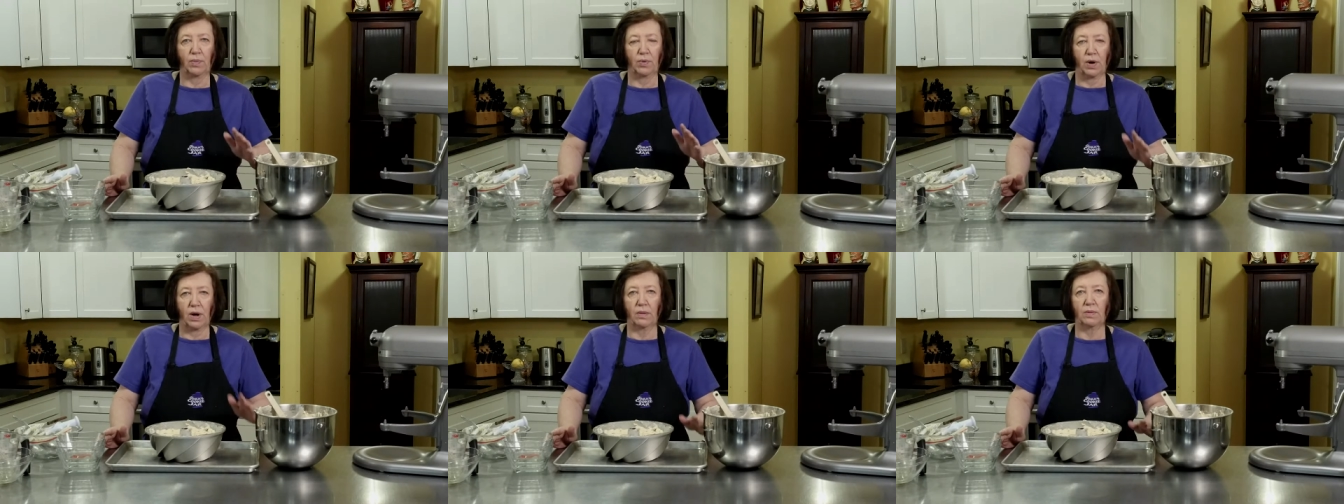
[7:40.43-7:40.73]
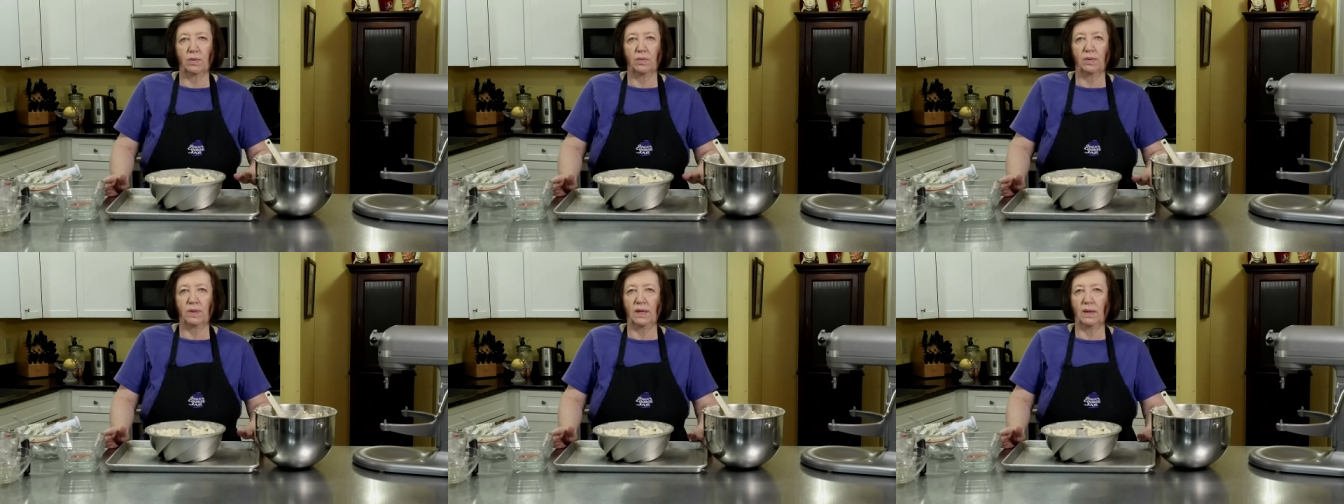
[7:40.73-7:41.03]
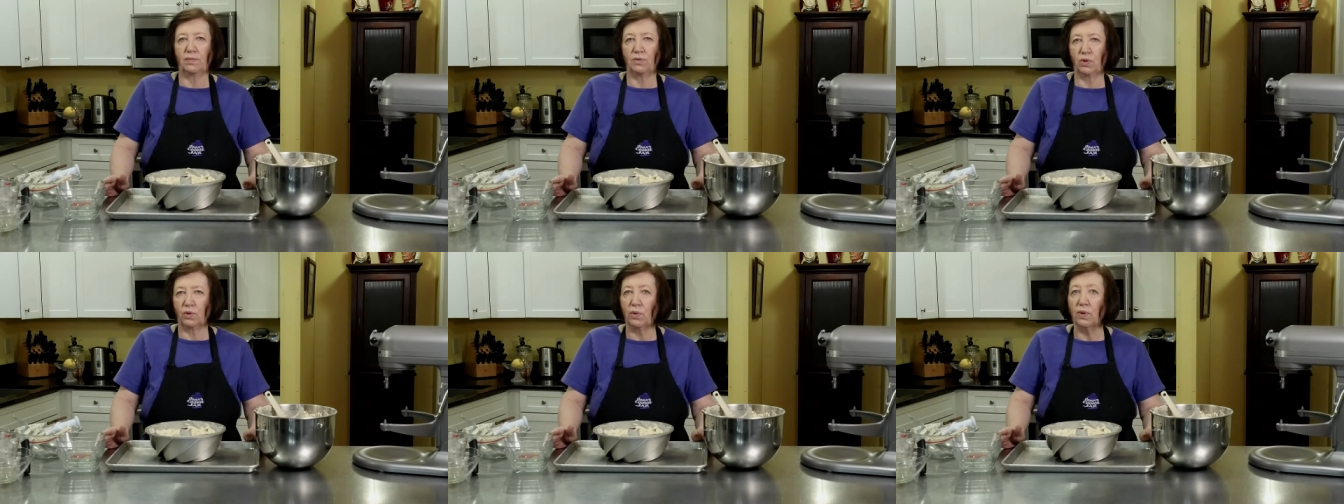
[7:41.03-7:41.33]

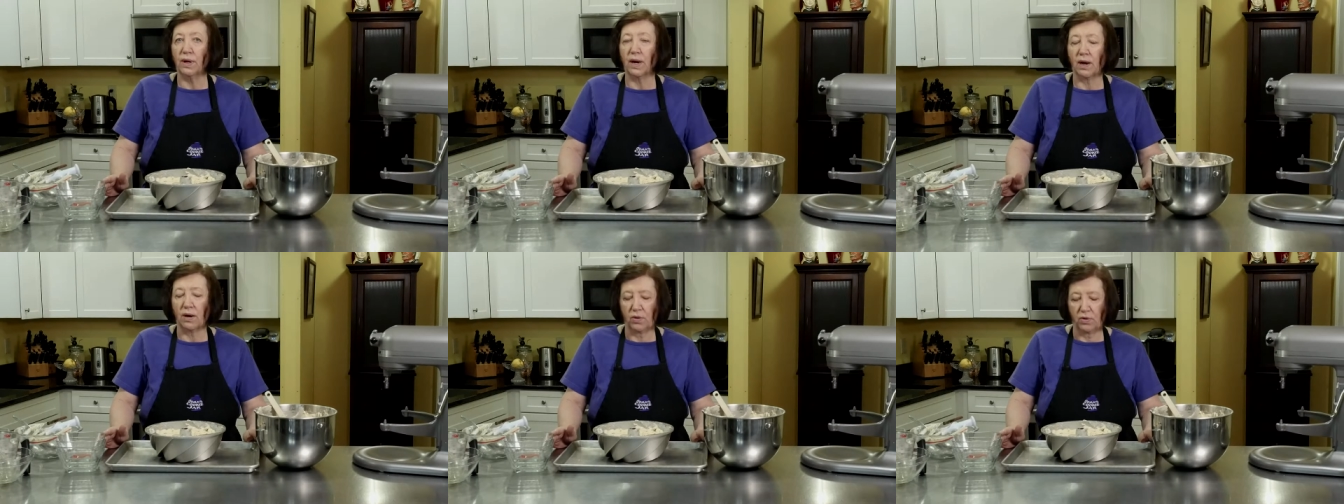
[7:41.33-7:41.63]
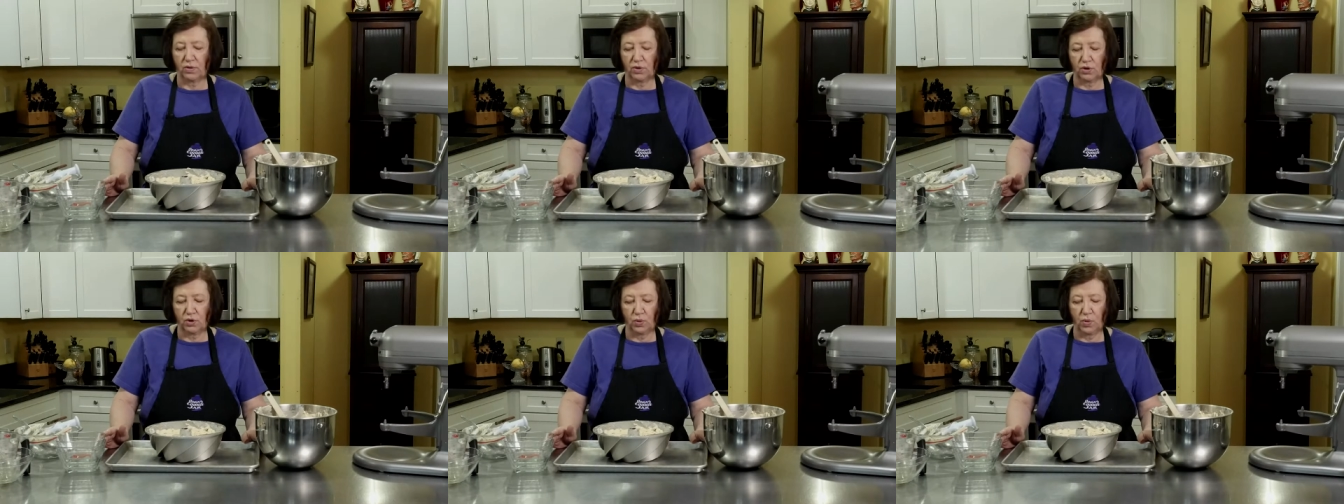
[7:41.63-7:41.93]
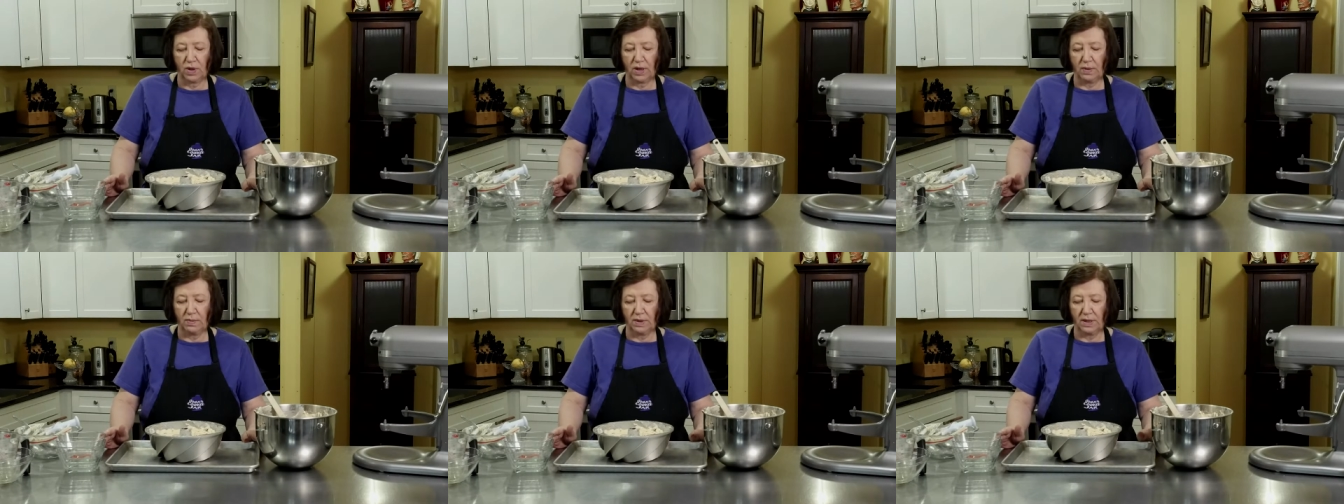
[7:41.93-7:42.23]
probably up to an hour and
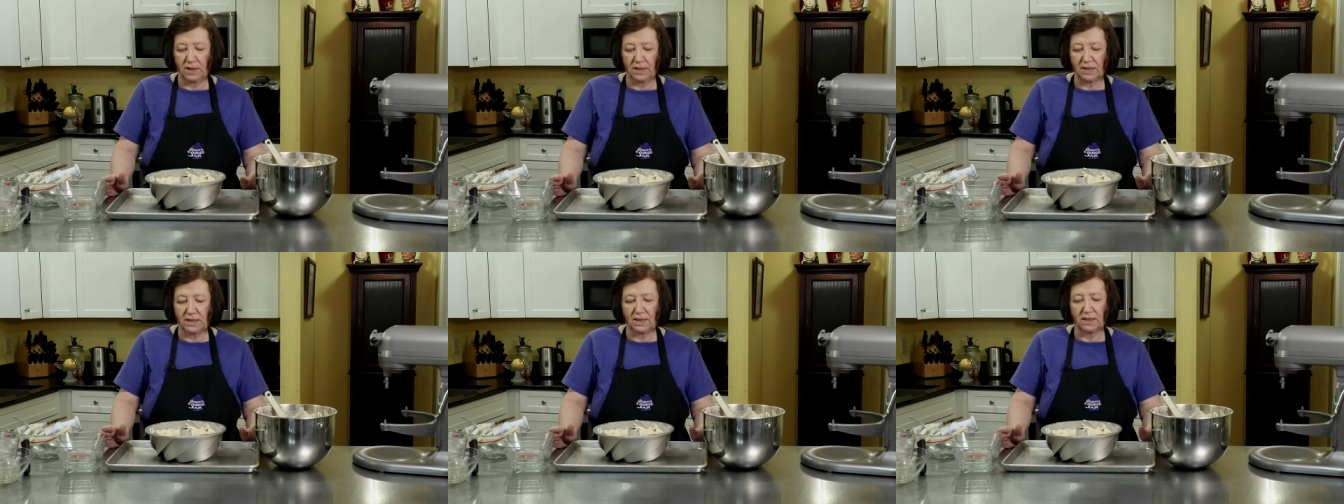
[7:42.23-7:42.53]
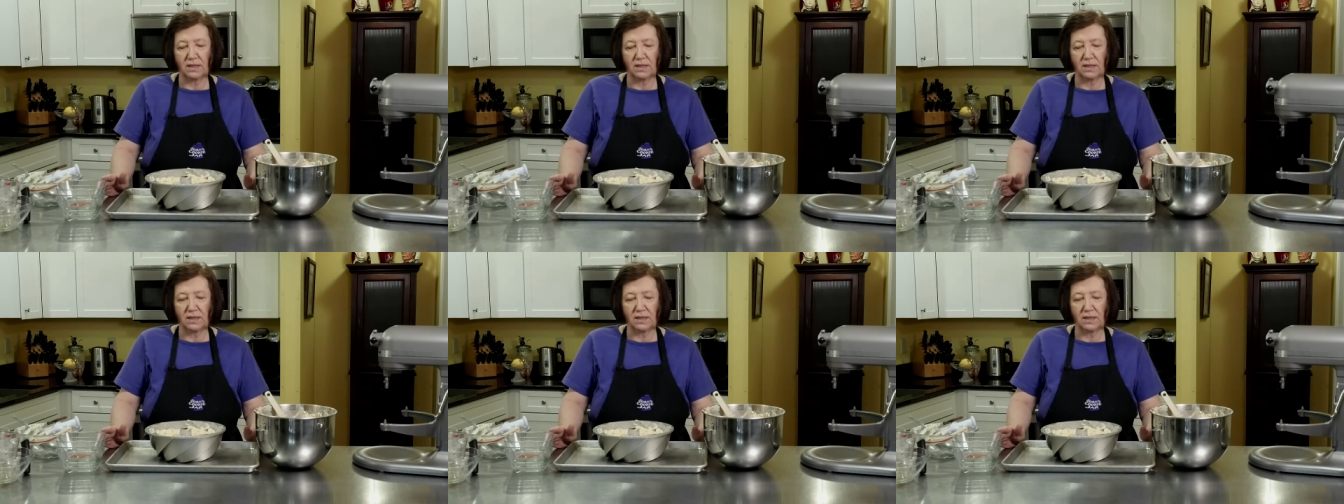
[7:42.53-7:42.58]
20 minutes.